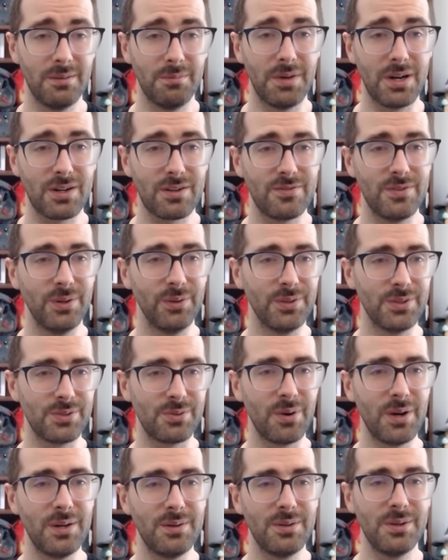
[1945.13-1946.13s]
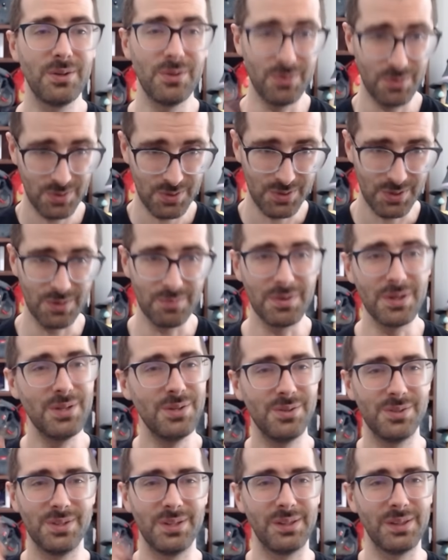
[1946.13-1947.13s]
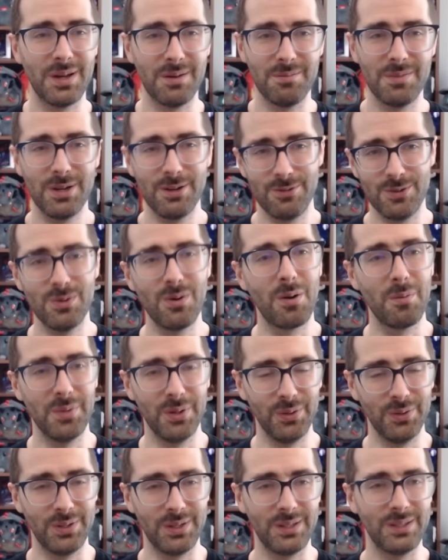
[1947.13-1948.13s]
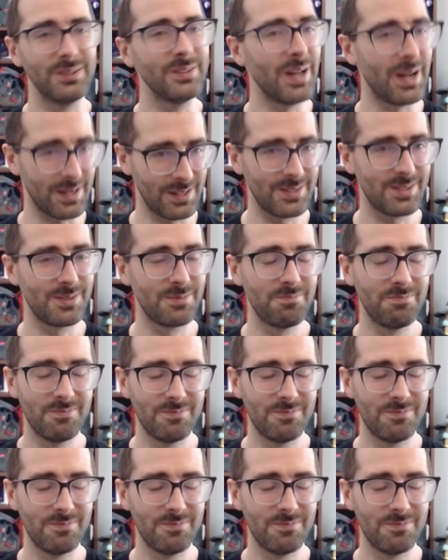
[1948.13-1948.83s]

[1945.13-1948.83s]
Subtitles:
Mox field is great. You should be using them if you are building decks.